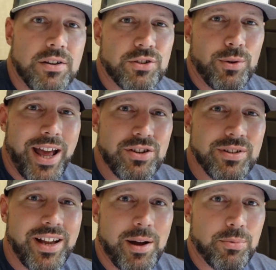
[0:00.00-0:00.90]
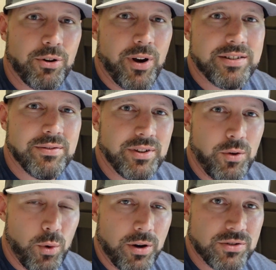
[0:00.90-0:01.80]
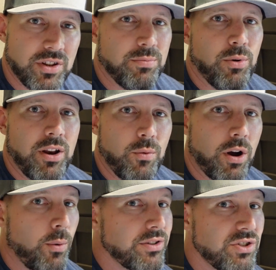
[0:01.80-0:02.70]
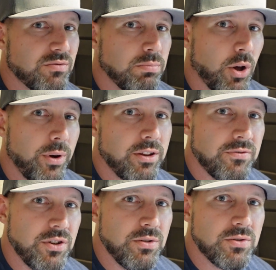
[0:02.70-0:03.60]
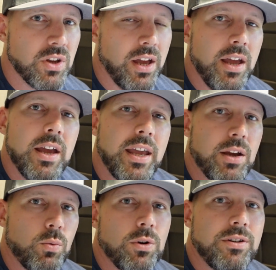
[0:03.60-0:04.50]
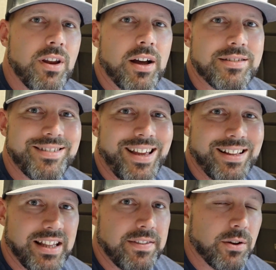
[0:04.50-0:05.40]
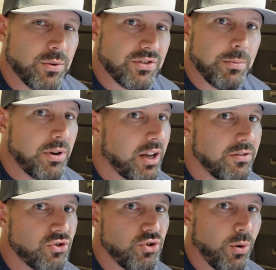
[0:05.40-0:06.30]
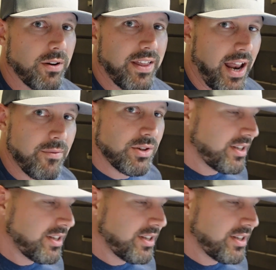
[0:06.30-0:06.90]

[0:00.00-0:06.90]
So it actually got progressively worse to the point of where it wasn't just blowing a fuse, it would not stay lit. There was some kind of short that every